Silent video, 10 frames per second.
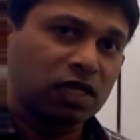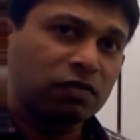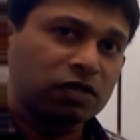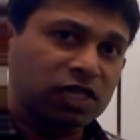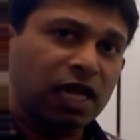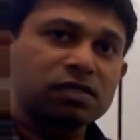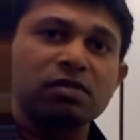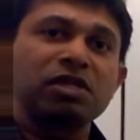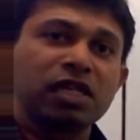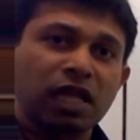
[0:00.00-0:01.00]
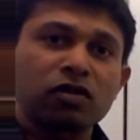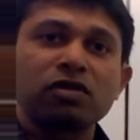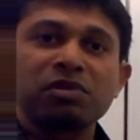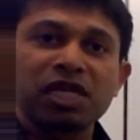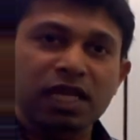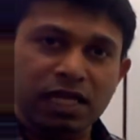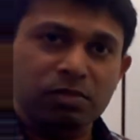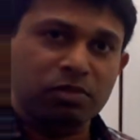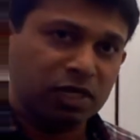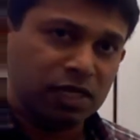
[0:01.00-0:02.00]
which has some inherent BI
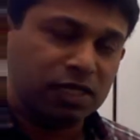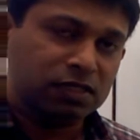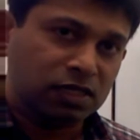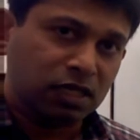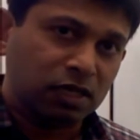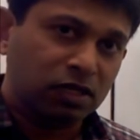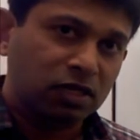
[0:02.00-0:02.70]
capabilities in it.